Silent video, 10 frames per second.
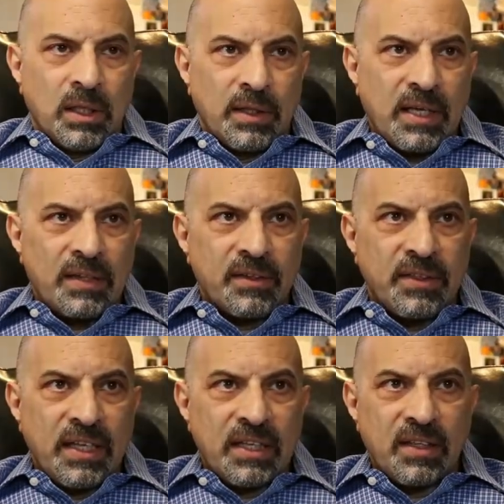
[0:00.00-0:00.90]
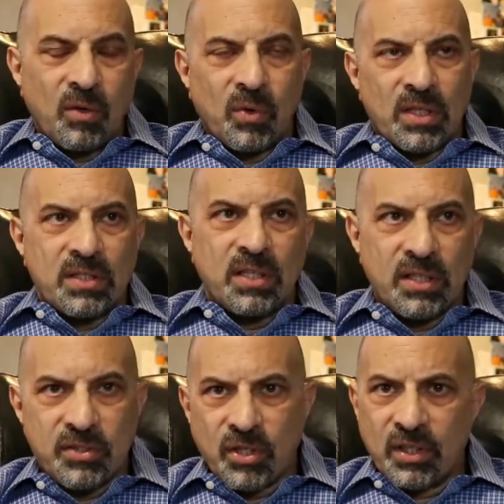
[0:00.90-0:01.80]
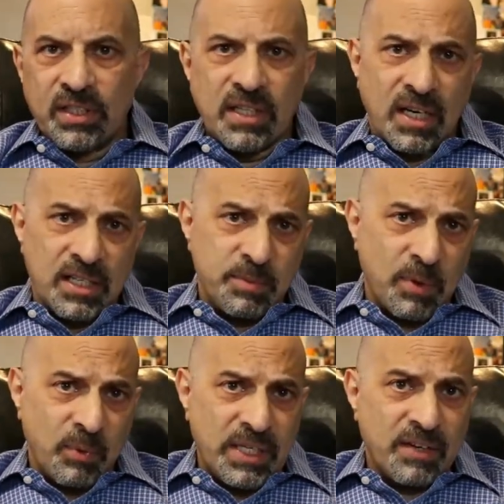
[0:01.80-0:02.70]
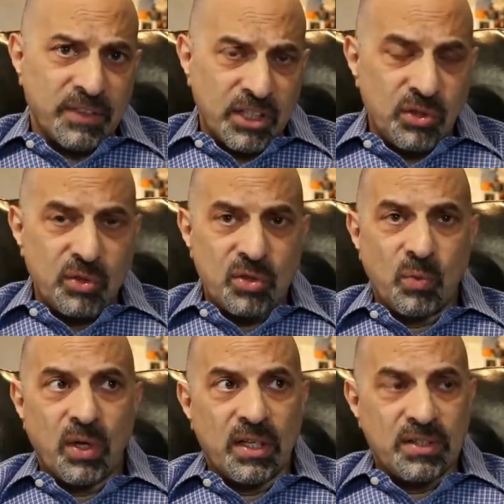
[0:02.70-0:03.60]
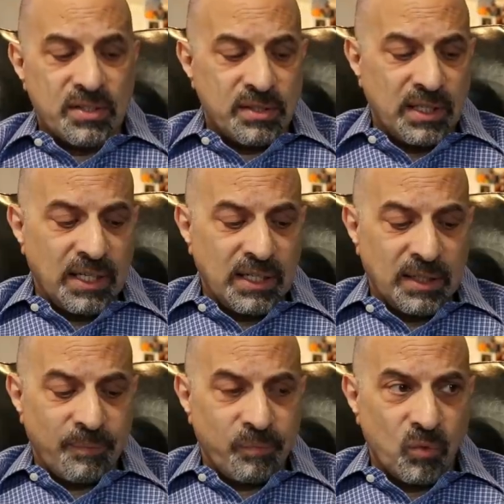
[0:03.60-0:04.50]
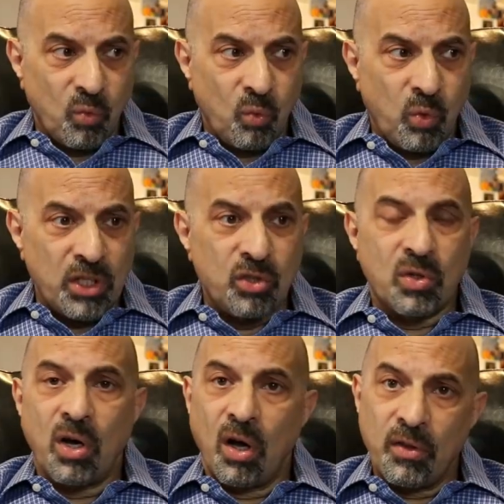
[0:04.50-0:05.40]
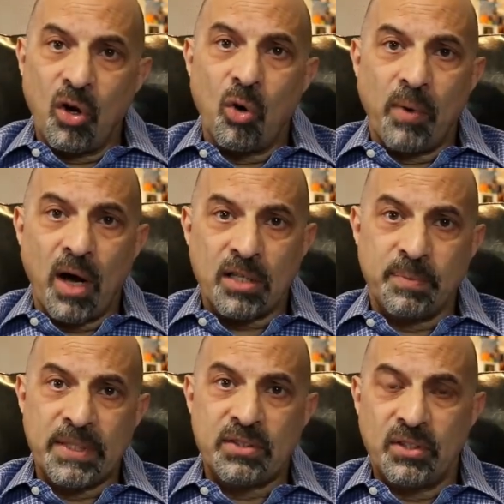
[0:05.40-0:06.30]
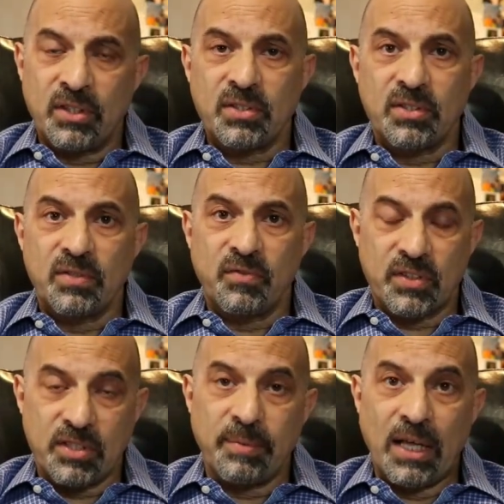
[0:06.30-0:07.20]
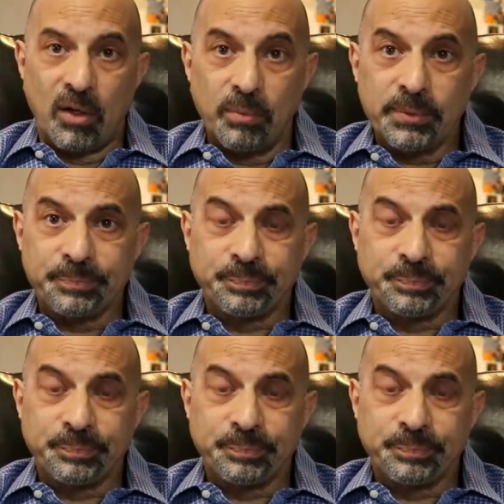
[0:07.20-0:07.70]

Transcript: The other thing that was concerning to us, but we never used, was when you call the home hospice nurse for some help,